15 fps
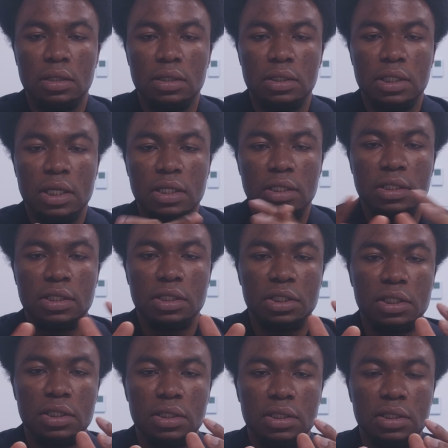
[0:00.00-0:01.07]
design
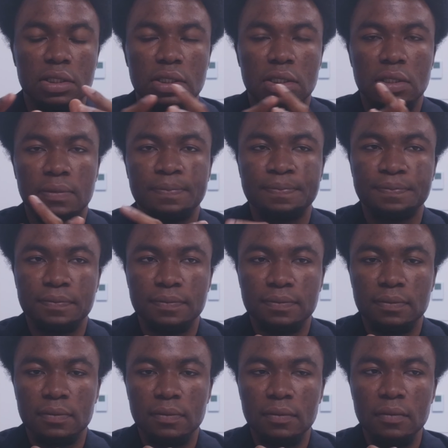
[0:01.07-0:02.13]
decisions
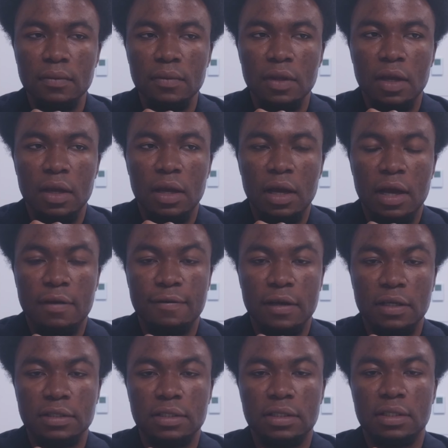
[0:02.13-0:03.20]

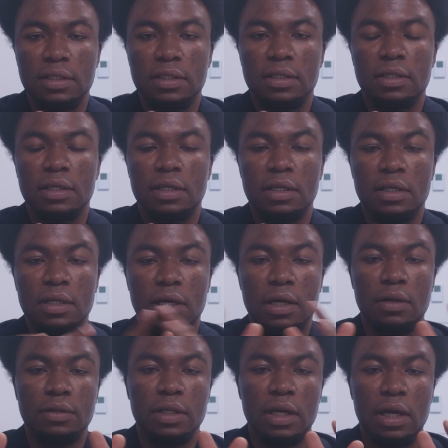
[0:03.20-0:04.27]
affect
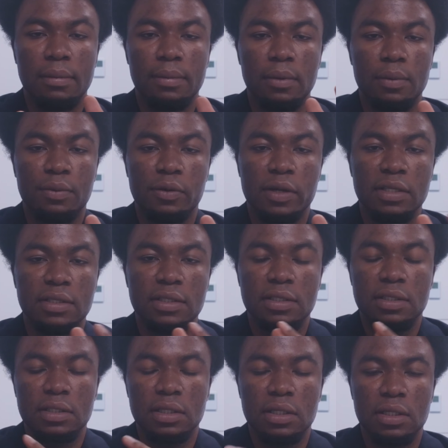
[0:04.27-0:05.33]
how the app
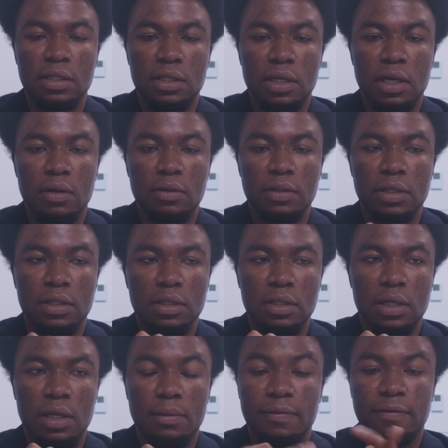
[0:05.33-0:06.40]
operates and how
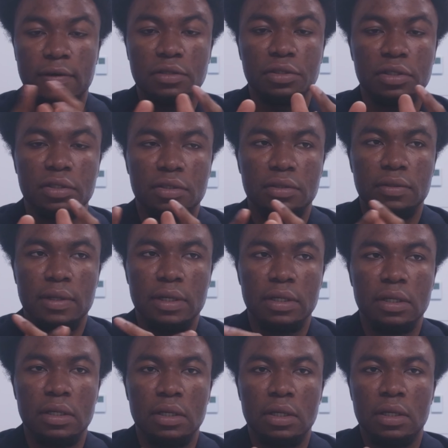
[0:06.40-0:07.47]
the app functions, right?
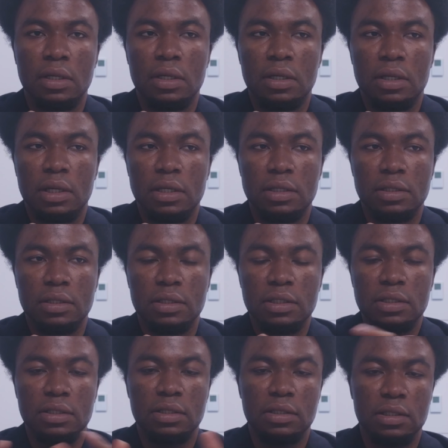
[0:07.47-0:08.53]
And
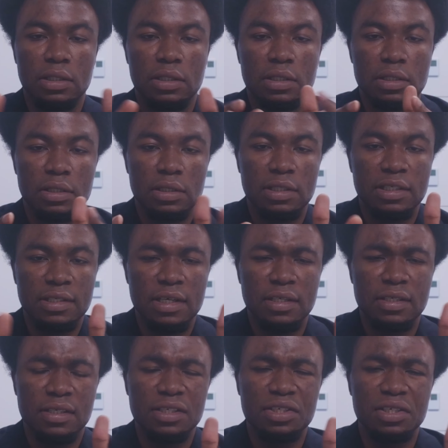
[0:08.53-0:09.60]
these design
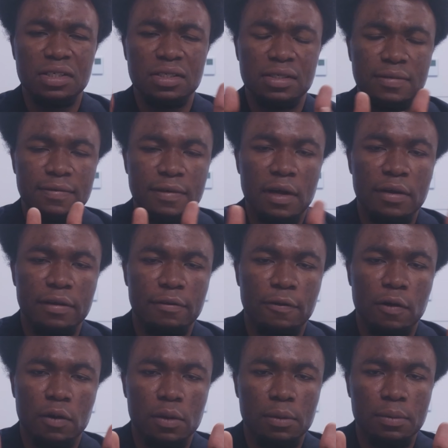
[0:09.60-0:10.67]
decisions vary
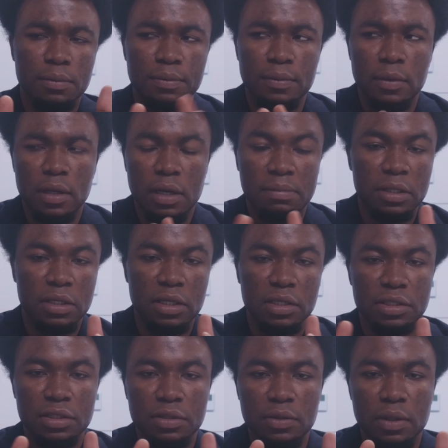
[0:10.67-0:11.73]
from
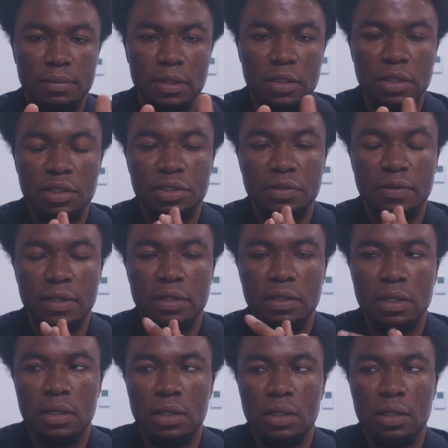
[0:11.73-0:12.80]
application to application, right?
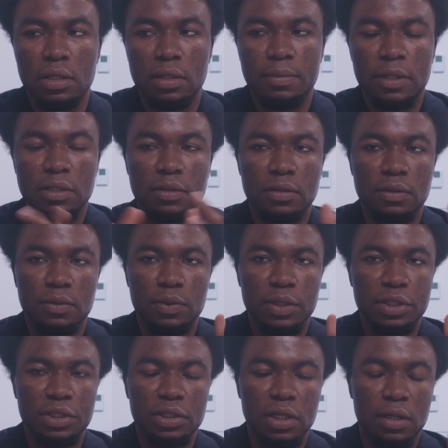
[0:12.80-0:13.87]
It depends on
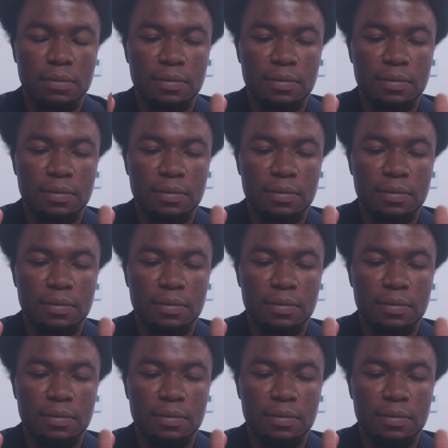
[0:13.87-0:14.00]
which